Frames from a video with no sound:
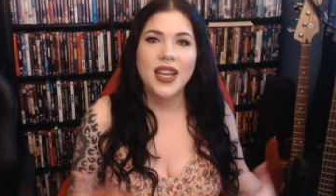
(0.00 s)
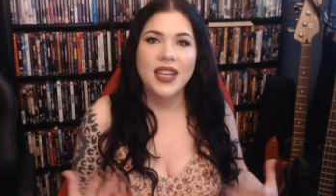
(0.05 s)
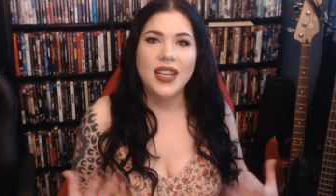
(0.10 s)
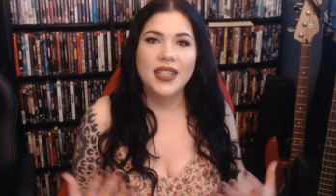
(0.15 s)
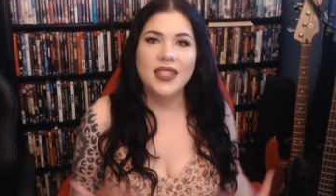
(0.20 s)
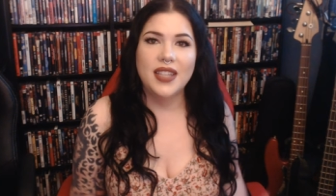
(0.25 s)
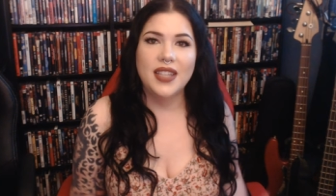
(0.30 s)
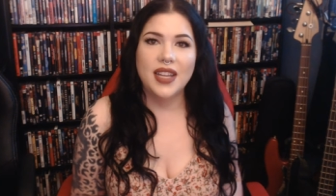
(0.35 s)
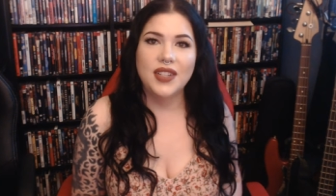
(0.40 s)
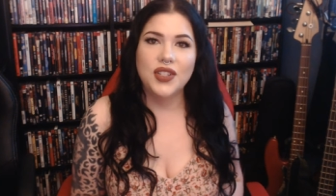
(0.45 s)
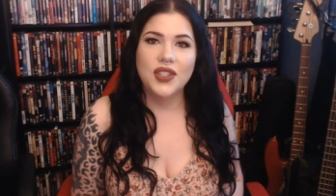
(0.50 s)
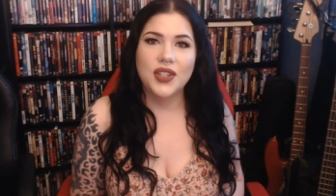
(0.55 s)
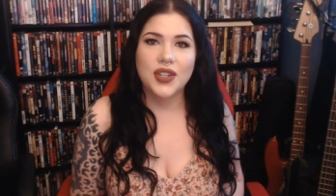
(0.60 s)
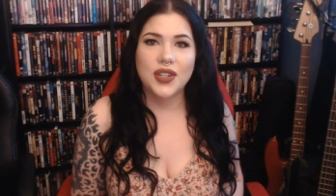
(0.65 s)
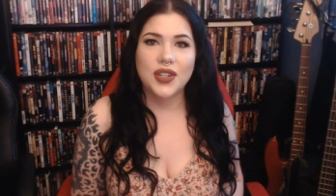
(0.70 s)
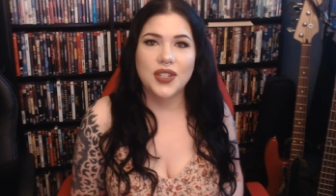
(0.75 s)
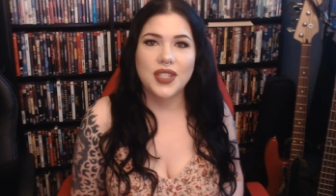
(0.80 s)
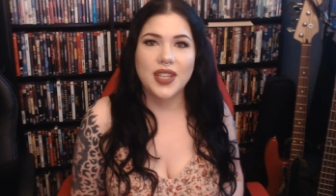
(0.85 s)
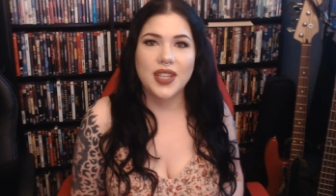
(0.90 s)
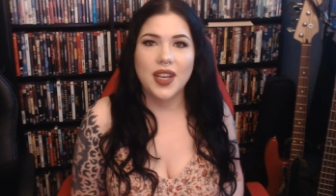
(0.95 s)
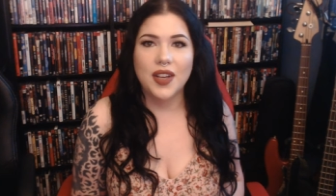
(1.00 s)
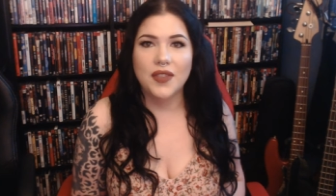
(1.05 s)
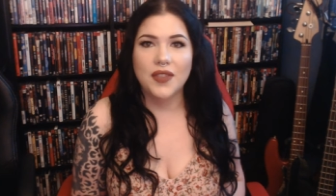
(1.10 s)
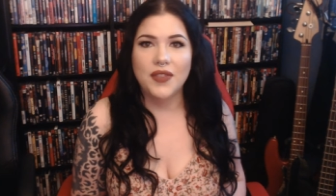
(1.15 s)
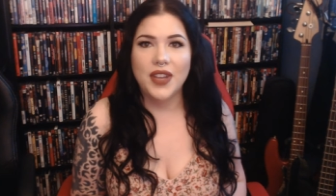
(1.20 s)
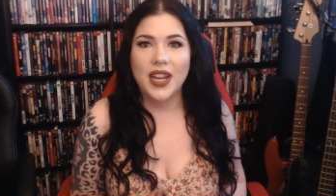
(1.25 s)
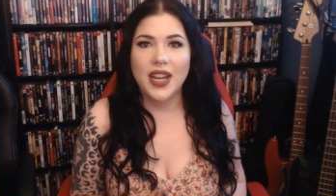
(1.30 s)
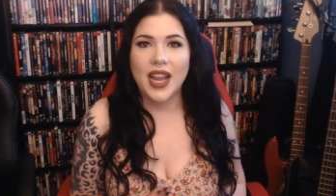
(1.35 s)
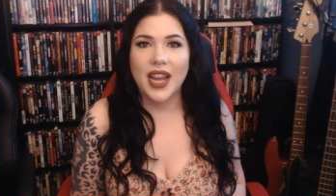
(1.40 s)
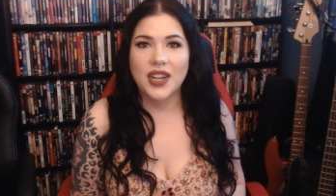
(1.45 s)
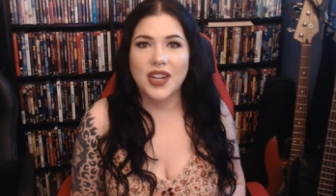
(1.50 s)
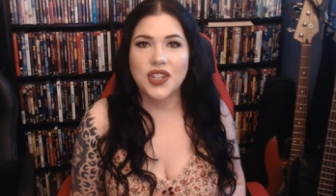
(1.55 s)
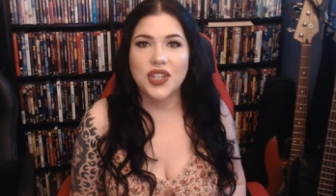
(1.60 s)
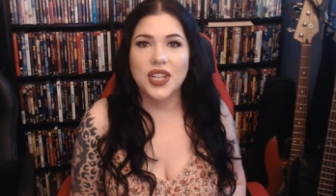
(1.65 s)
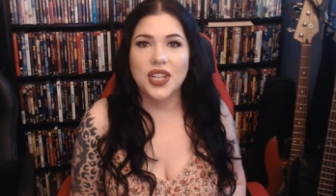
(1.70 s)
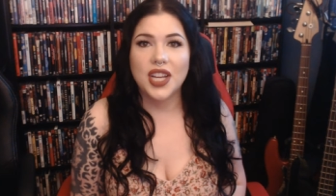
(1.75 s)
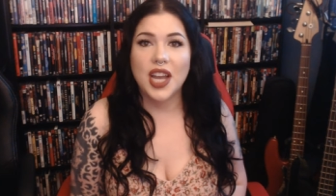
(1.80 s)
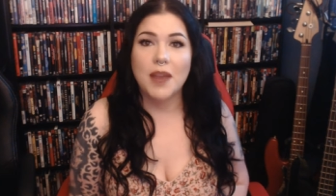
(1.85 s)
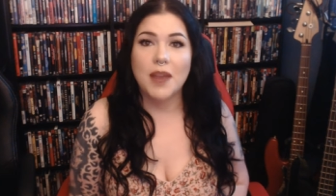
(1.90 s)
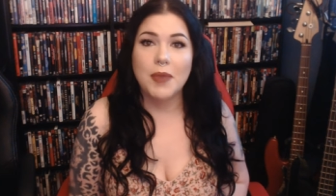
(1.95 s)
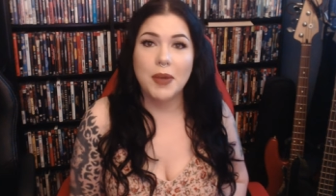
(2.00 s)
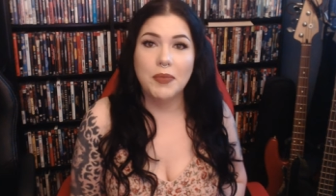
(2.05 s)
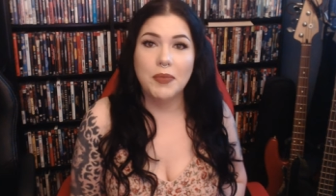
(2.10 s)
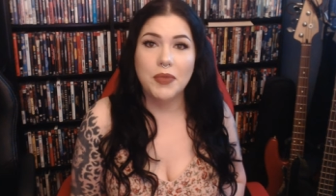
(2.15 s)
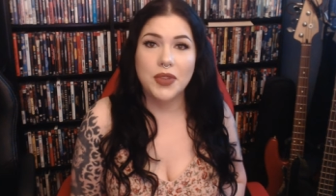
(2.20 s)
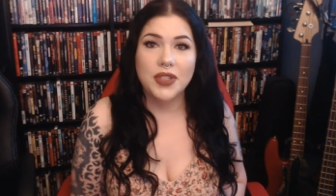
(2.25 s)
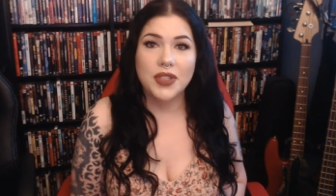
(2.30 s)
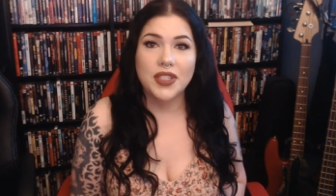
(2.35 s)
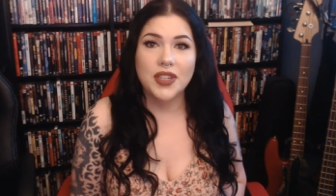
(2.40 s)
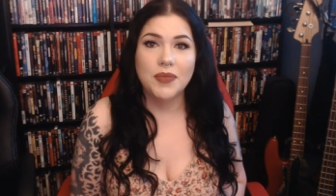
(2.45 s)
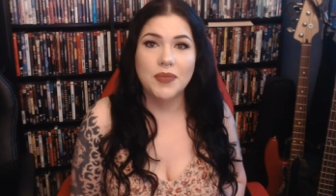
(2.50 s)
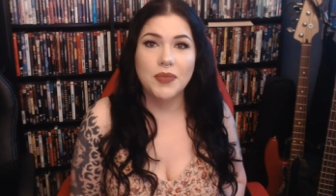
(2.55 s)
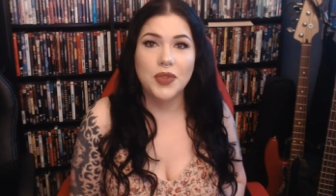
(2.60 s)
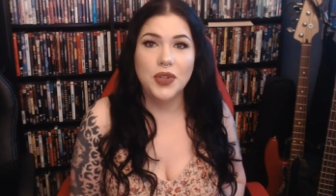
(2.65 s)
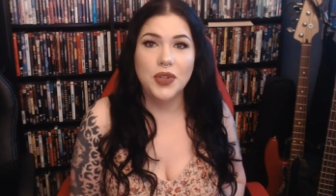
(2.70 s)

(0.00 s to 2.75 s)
center herself, and actually come up with some